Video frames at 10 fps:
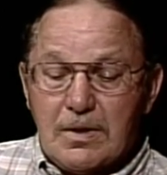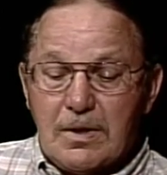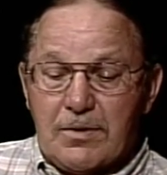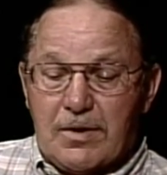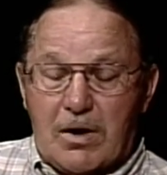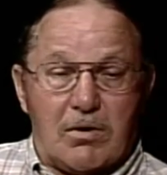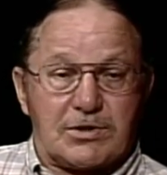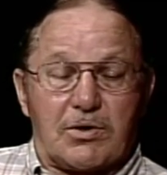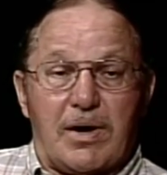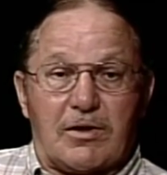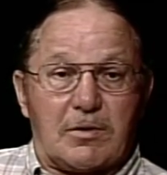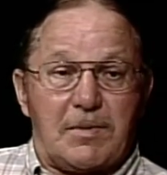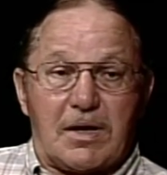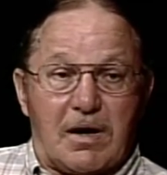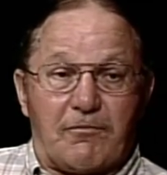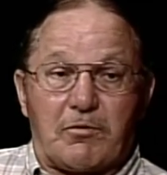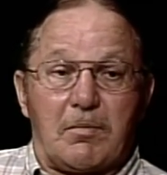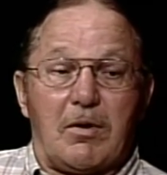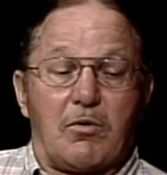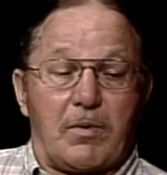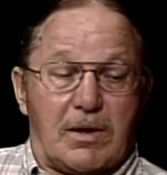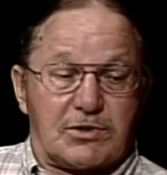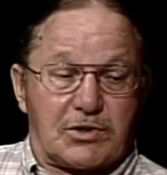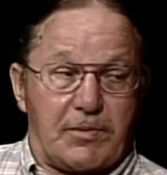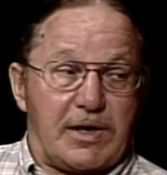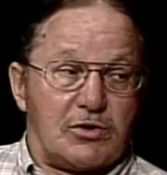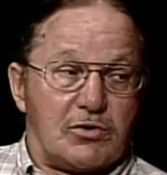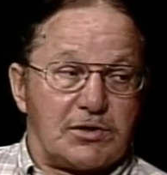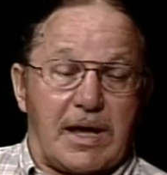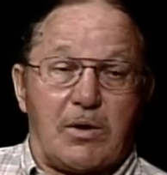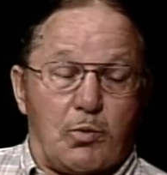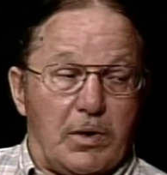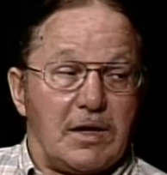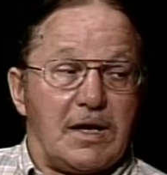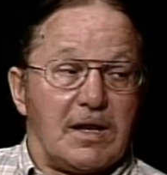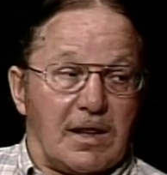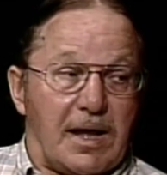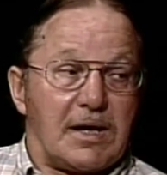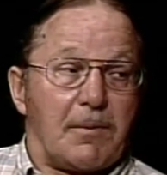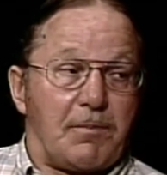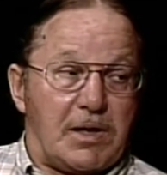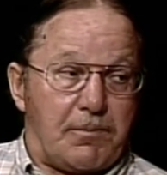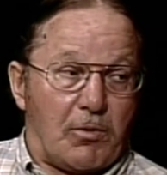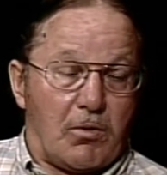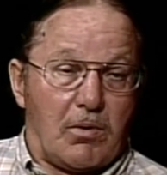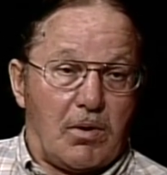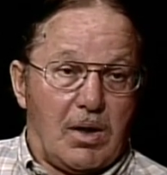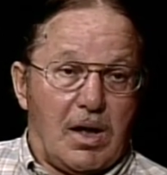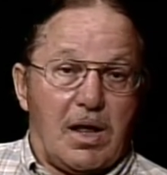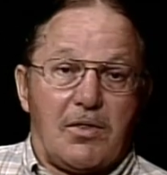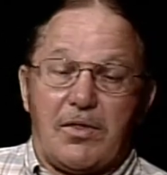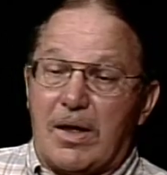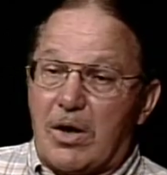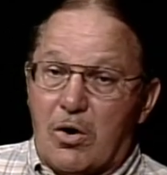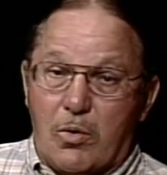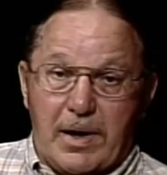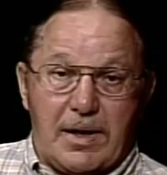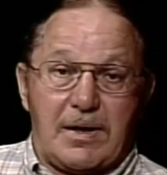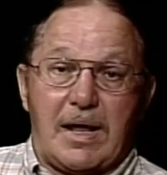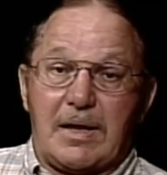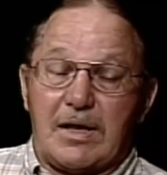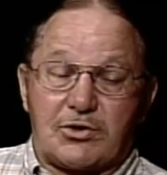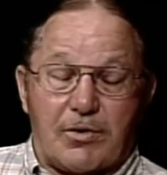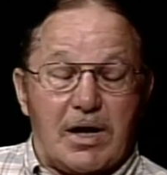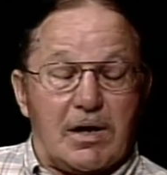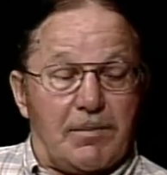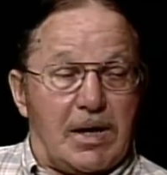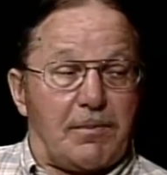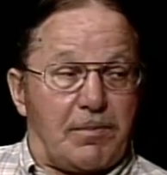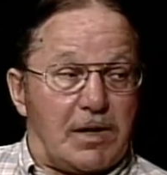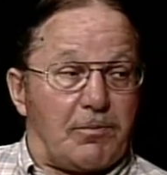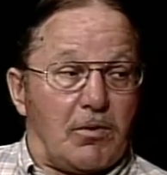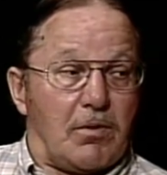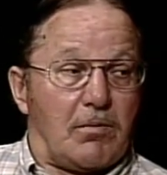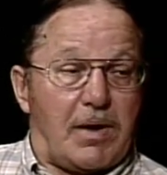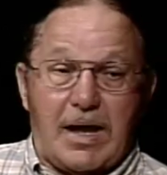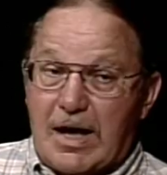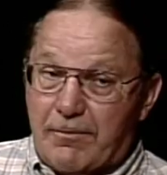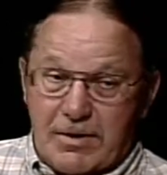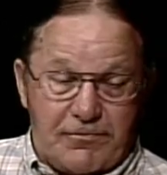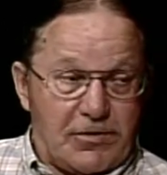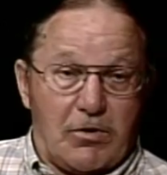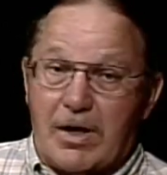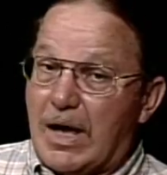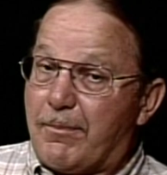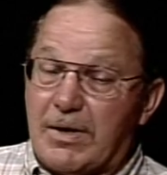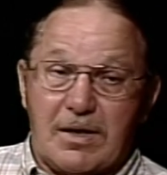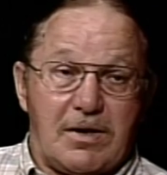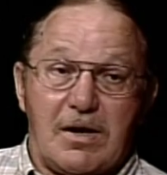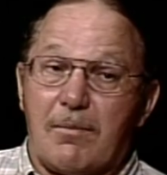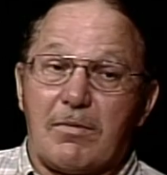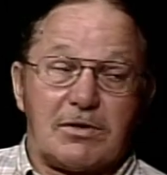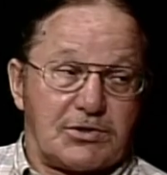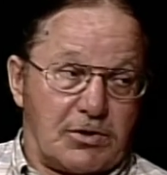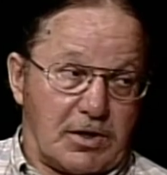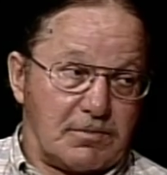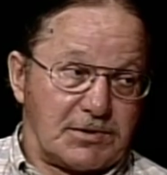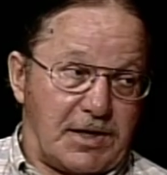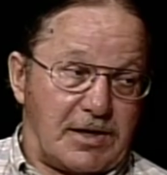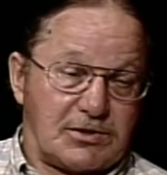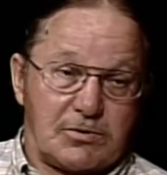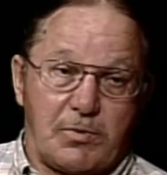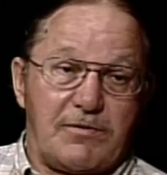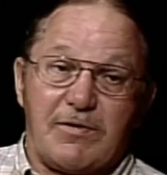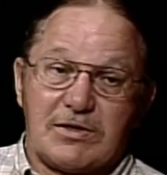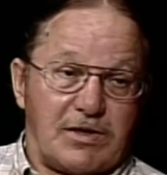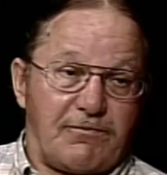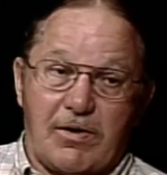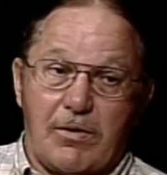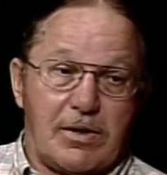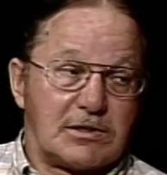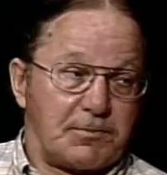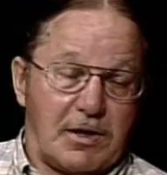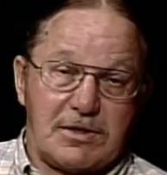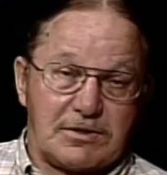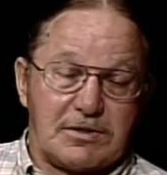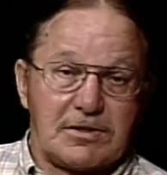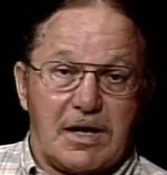they also have to be comfortable around strangers and really like people. Mm-hmm. They go in and they try to make people happy, feel happy in a number of circumstances. We visit various places,